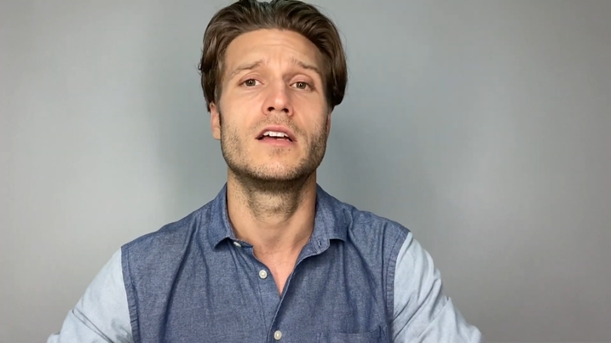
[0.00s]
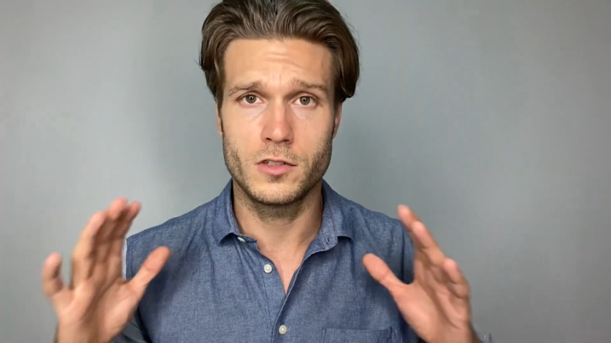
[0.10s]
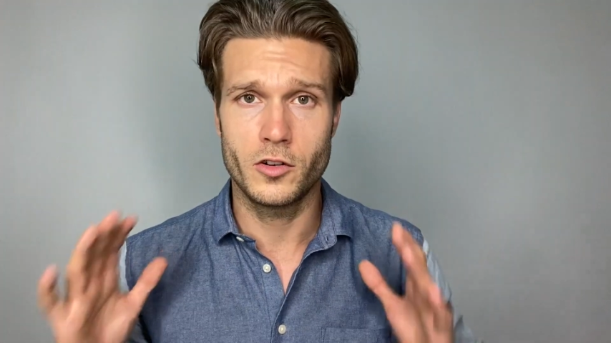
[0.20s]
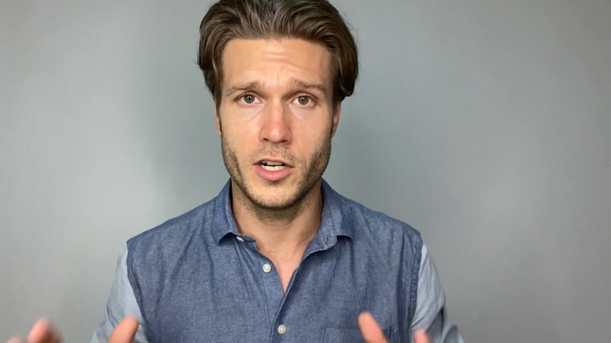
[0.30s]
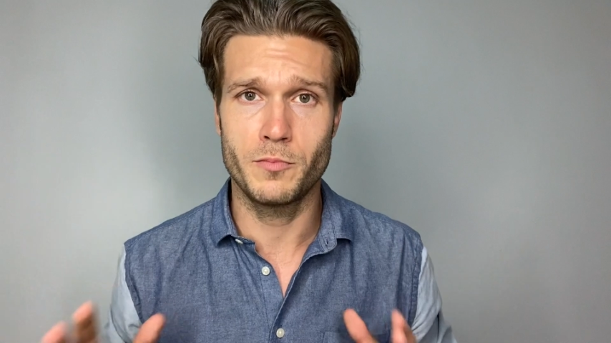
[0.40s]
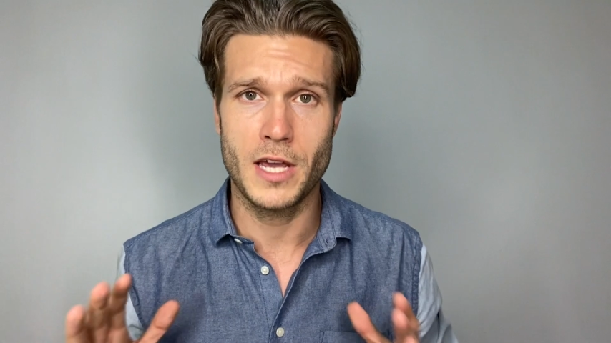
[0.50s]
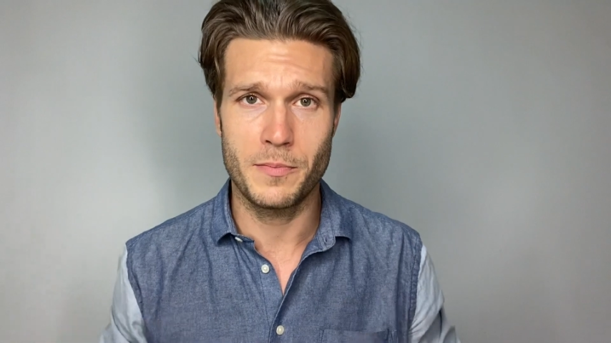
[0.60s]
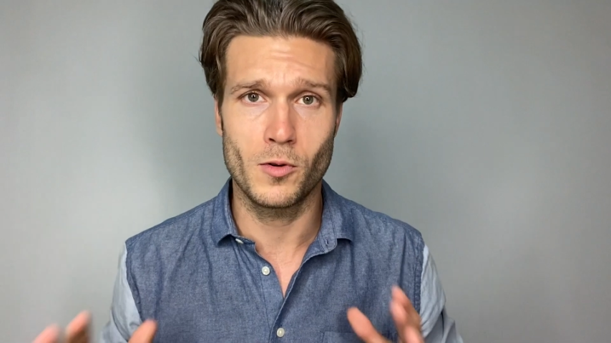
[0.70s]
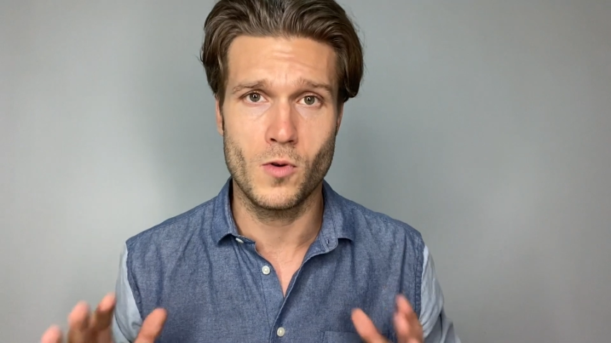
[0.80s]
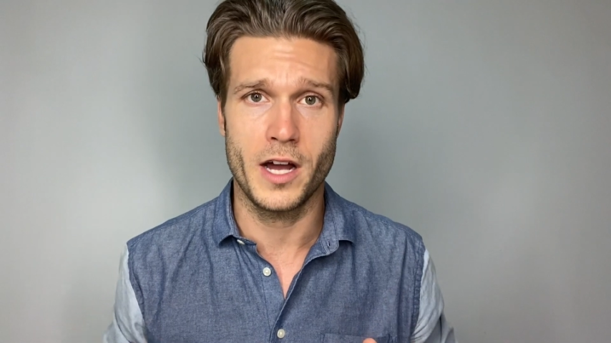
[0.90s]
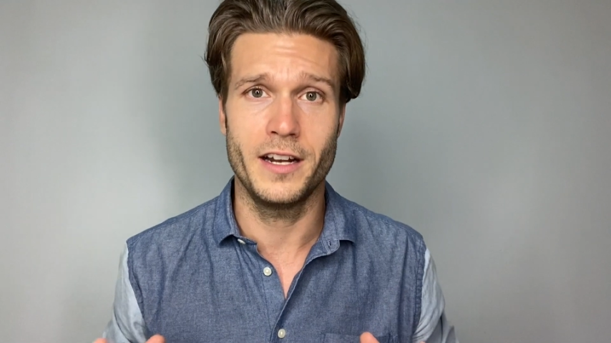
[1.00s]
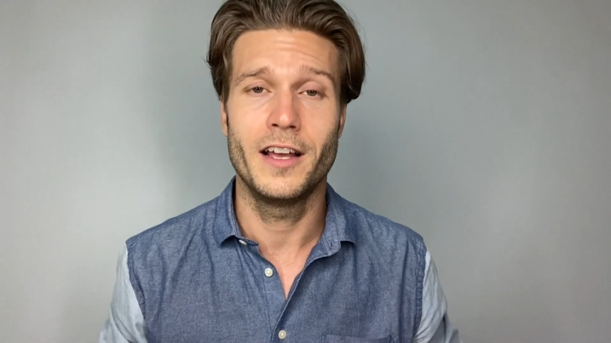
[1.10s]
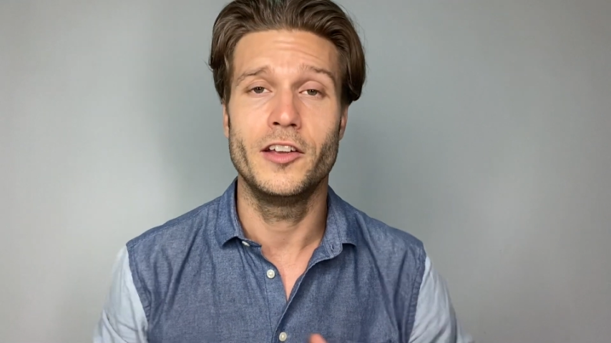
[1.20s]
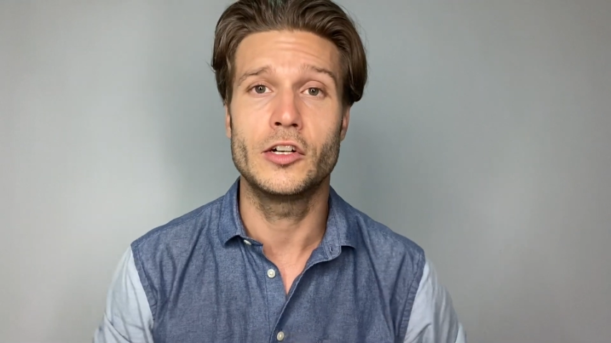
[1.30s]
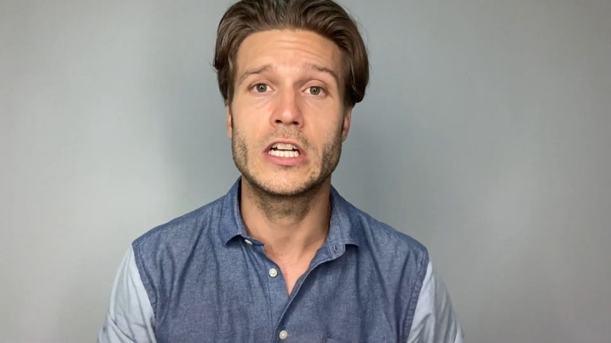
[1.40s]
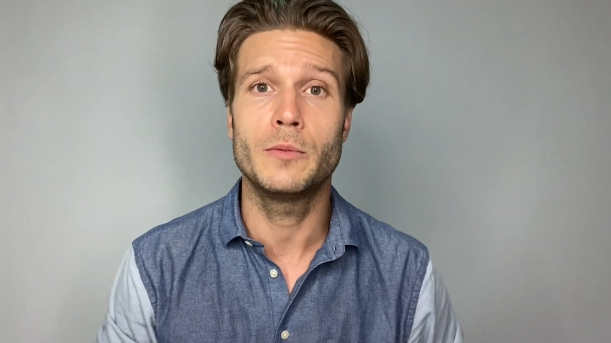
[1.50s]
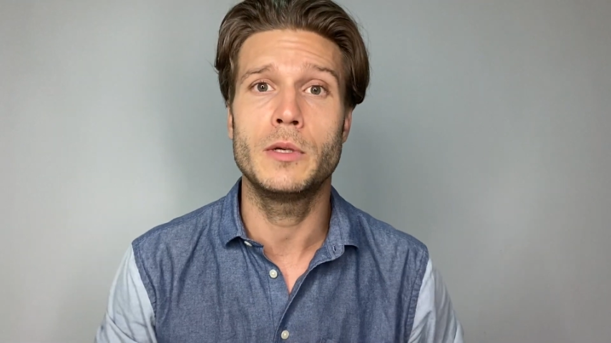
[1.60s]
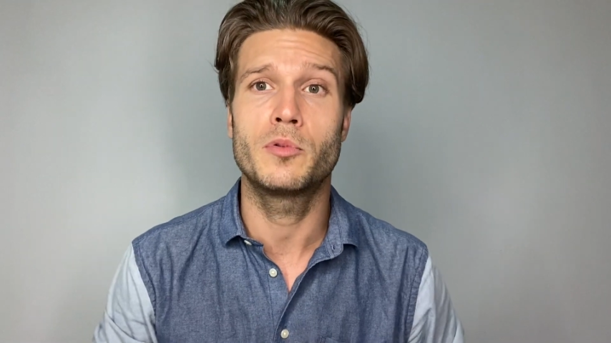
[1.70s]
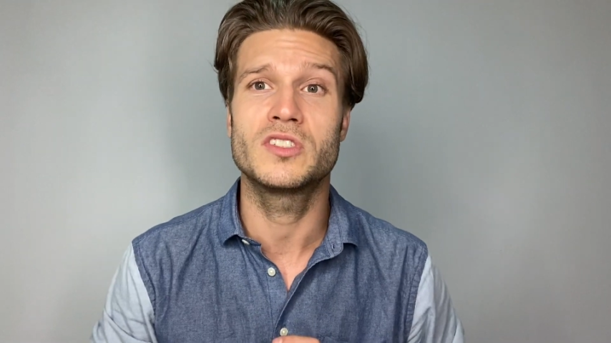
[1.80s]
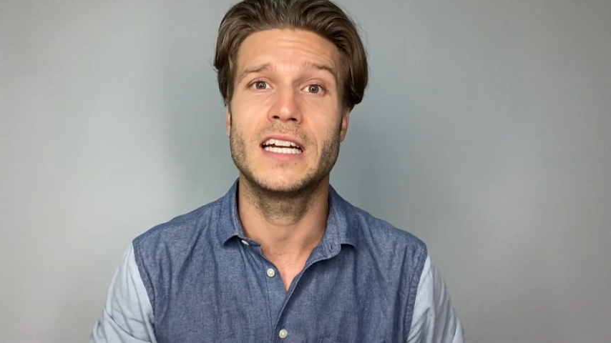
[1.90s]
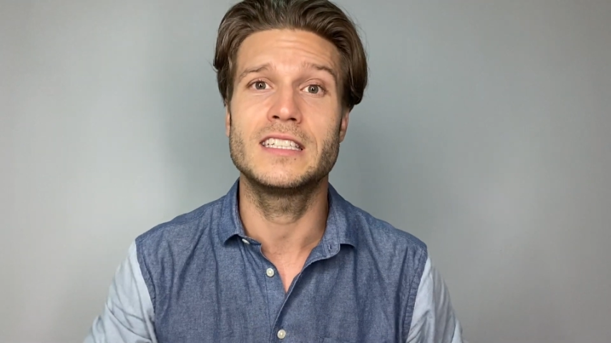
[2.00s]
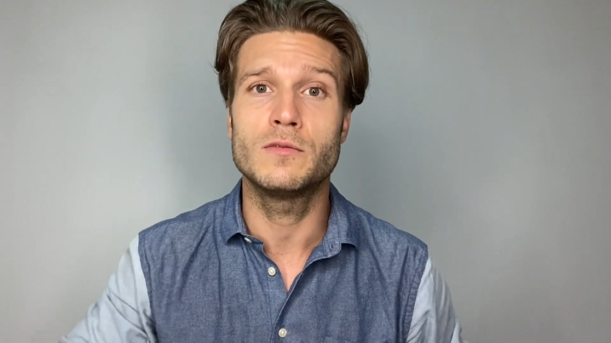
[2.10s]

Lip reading: During paper 1, you're going to be presented